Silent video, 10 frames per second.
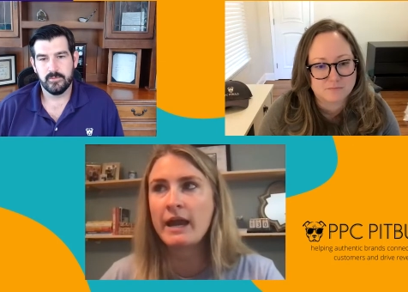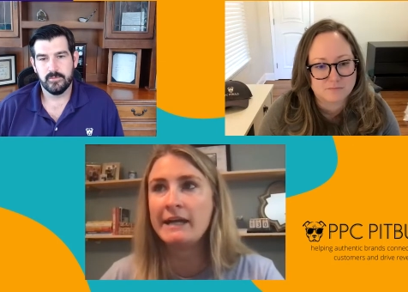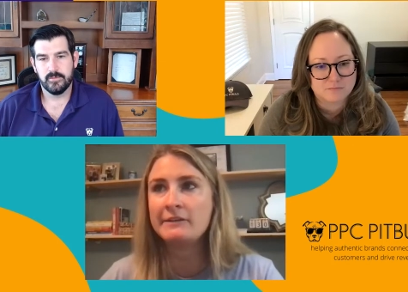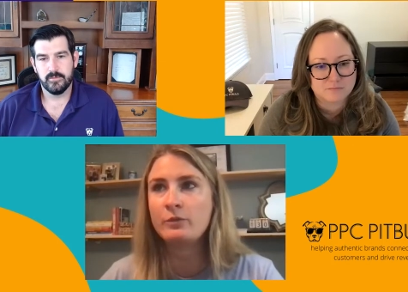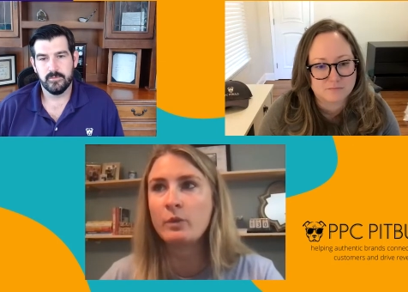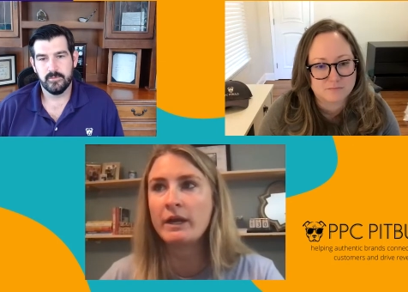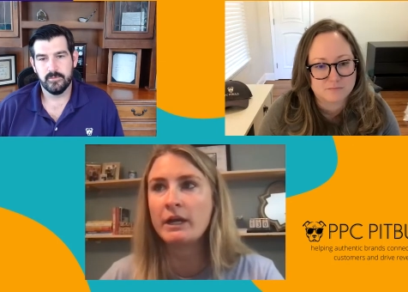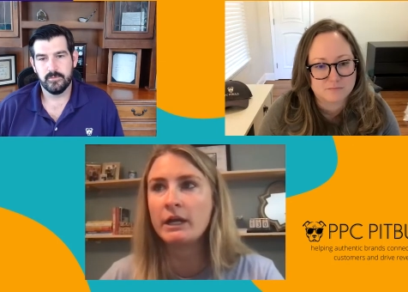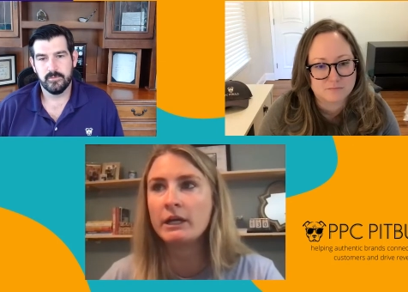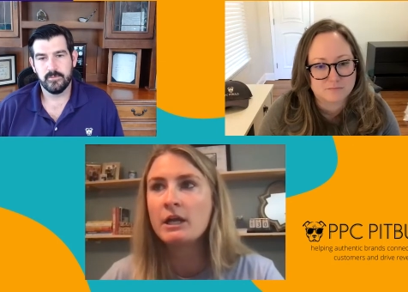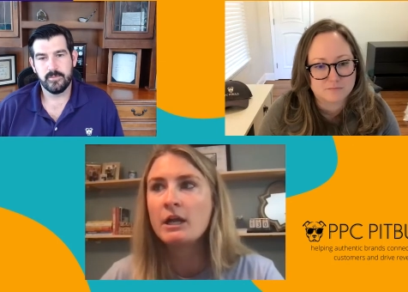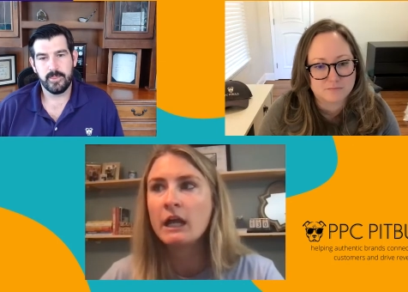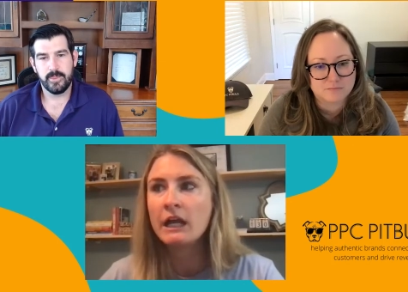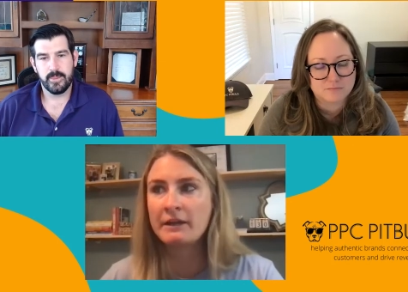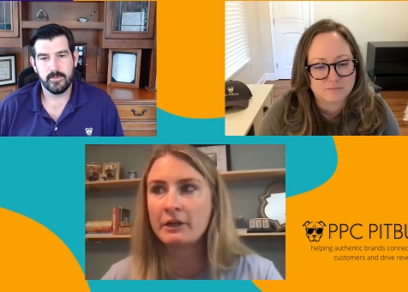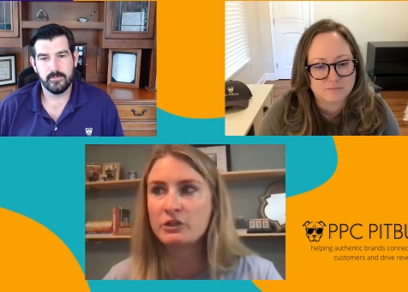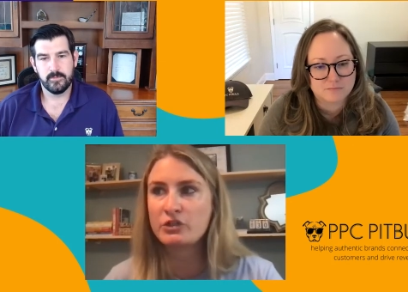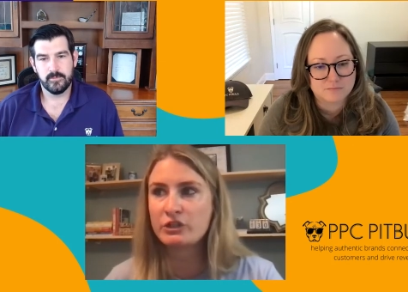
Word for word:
Speaker 1: have where they're